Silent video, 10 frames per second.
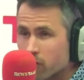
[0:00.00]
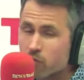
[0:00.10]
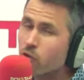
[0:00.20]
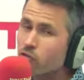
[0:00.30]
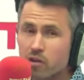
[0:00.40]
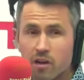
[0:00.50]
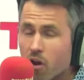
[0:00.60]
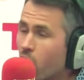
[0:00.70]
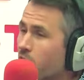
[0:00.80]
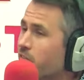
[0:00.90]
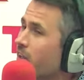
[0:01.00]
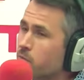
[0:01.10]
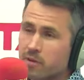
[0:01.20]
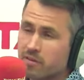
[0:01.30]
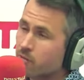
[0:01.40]
Dysfunctional at all, as
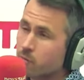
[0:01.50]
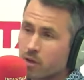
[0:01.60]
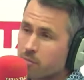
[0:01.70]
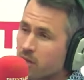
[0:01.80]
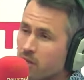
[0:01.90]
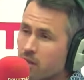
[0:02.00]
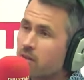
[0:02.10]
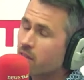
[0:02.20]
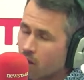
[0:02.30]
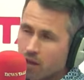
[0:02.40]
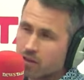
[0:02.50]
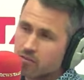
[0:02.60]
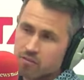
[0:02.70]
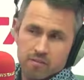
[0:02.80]
aspects of it might be, they like it.